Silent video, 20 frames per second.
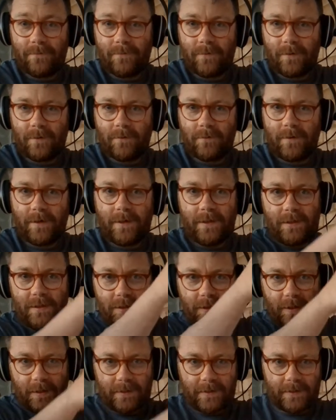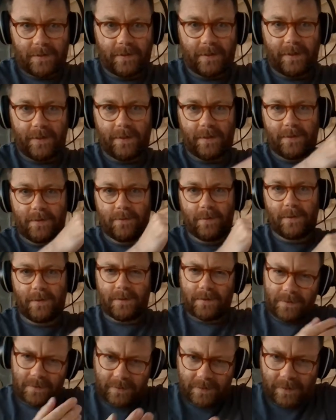All right, just like this one.
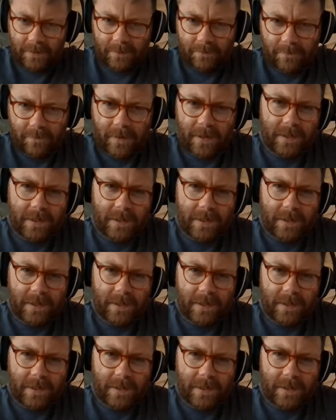Are you up for